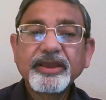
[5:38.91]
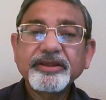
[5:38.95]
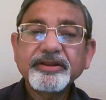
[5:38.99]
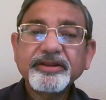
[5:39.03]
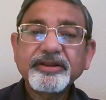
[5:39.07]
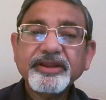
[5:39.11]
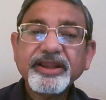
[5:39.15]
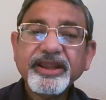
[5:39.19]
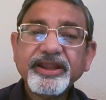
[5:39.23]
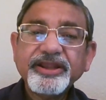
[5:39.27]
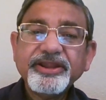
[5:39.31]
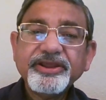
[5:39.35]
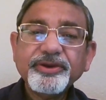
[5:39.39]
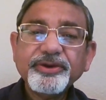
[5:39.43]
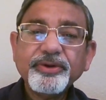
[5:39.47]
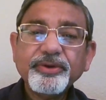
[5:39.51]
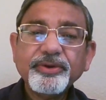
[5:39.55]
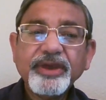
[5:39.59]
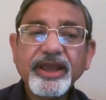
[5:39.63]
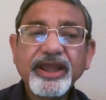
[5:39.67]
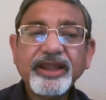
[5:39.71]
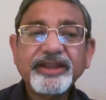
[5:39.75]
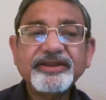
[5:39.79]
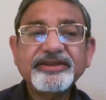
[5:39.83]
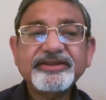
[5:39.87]
Radio
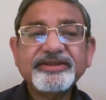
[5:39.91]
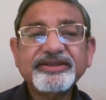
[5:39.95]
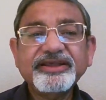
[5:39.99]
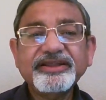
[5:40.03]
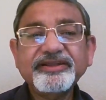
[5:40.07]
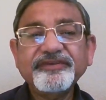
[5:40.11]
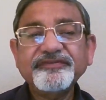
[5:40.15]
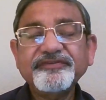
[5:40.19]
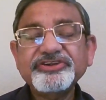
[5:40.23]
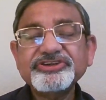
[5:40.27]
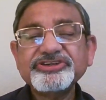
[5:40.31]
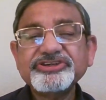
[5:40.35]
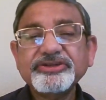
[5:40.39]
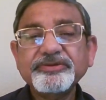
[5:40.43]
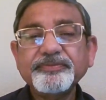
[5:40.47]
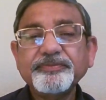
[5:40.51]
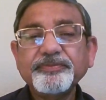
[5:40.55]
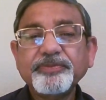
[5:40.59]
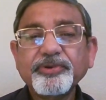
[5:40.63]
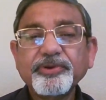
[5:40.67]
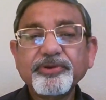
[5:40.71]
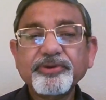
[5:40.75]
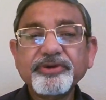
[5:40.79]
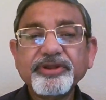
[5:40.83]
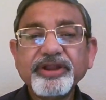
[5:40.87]
and television
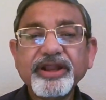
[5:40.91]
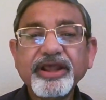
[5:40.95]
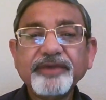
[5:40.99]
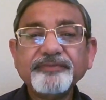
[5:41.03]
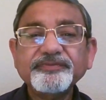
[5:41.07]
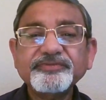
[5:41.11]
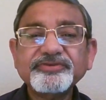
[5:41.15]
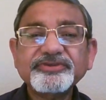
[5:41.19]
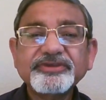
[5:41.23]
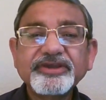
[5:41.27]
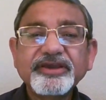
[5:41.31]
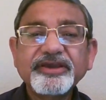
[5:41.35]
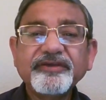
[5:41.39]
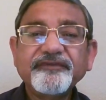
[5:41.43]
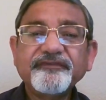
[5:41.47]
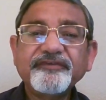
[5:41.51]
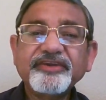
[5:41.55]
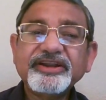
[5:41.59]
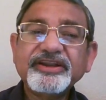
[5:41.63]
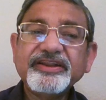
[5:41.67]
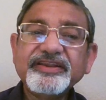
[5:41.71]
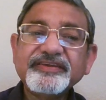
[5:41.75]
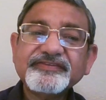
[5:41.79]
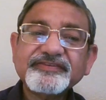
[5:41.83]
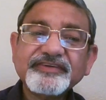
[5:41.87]
programs
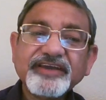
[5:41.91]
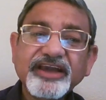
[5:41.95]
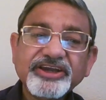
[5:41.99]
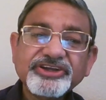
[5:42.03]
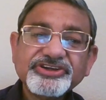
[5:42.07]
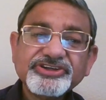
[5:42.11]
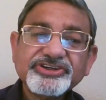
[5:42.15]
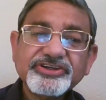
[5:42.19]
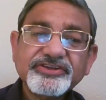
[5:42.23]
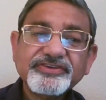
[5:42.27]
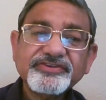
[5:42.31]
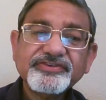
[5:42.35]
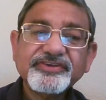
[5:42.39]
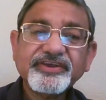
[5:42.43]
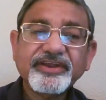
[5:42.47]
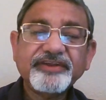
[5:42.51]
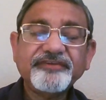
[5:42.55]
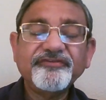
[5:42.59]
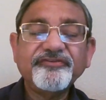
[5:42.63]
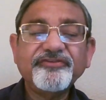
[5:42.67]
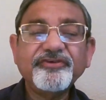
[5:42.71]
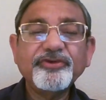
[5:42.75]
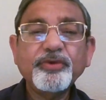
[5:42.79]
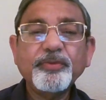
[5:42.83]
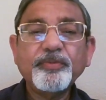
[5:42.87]
with discussions and
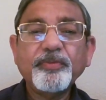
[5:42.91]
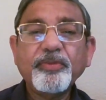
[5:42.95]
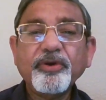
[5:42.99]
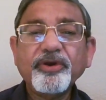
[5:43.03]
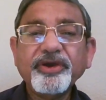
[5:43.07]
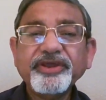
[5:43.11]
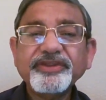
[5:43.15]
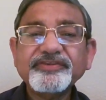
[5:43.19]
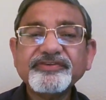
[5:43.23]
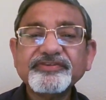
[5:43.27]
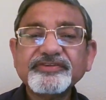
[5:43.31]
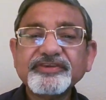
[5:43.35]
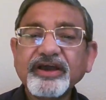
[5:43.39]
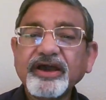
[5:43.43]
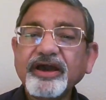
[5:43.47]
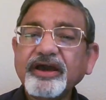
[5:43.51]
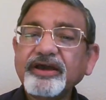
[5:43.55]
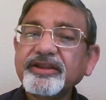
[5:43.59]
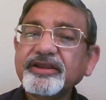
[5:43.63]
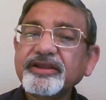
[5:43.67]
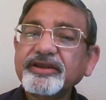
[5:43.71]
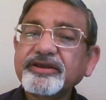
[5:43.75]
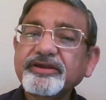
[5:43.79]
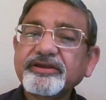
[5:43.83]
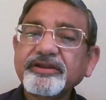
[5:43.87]
viewpoints
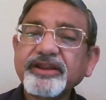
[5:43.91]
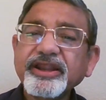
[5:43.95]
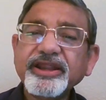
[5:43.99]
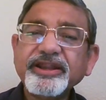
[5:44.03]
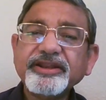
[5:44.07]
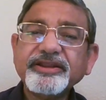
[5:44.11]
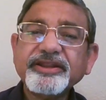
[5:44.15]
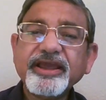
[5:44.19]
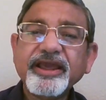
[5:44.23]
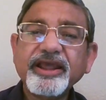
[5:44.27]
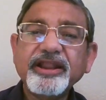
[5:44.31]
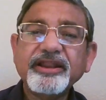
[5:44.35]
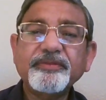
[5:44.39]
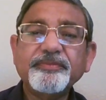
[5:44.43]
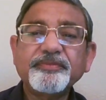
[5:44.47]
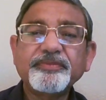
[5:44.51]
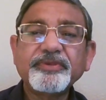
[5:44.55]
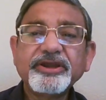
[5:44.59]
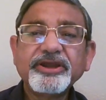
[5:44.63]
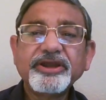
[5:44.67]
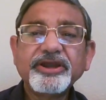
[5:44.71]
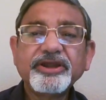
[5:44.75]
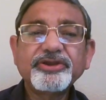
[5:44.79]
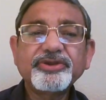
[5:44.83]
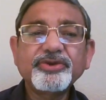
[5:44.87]
are a great help
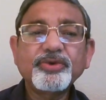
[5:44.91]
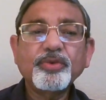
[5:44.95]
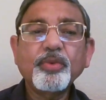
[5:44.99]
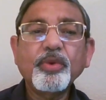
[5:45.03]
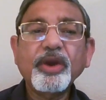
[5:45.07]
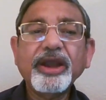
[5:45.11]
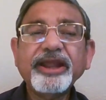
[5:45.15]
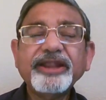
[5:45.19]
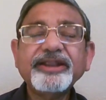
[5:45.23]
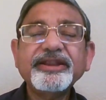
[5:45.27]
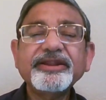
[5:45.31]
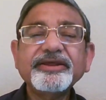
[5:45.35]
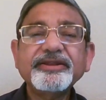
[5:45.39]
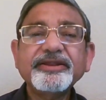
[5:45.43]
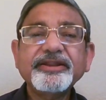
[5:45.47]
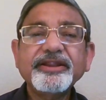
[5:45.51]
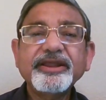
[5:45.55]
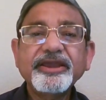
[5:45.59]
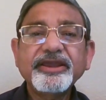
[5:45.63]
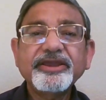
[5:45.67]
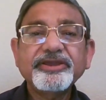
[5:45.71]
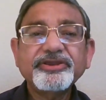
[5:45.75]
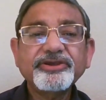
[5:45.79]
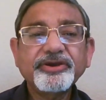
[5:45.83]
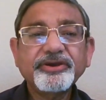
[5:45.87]
to widen
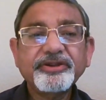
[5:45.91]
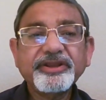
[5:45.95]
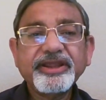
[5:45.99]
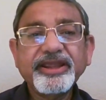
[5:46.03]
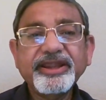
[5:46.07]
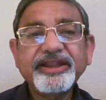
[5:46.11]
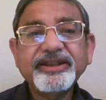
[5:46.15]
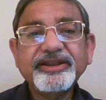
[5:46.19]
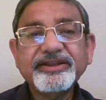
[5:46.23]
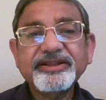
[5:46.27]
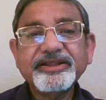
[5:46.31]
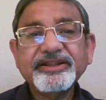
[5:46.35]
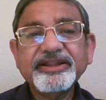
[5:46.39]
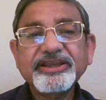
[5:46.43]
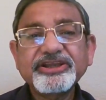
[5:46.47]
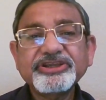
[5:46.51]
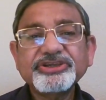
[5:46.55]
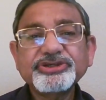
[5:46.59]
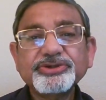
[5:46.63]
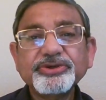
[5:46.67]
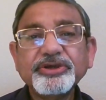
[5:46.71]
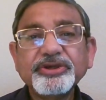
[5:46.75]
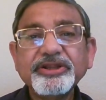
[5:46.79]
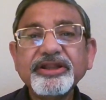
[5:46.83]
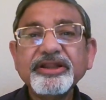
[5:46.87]
your
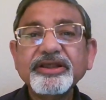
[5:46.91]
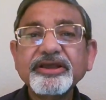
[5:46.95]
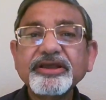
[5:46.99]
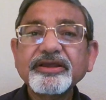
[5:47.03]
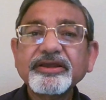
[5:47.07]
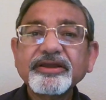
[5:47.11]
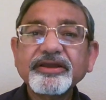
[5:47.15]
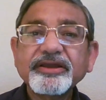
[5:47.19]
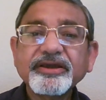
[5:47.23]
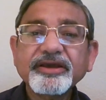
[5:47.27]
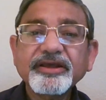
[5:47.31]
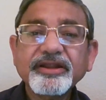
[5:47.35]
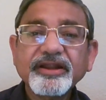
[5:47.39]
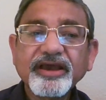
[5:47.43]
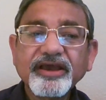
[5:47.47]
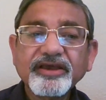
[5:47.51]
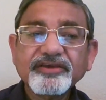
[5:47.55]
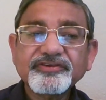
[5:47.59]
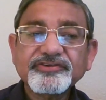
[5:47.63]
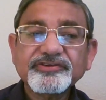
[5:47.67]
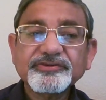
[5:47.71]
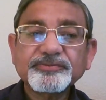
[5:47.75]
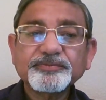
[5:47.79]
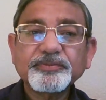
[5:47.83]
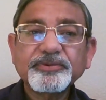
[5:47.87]
intellectual
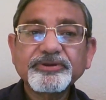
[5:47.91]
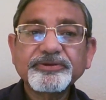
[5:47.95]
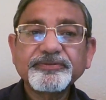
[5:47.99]
grasp.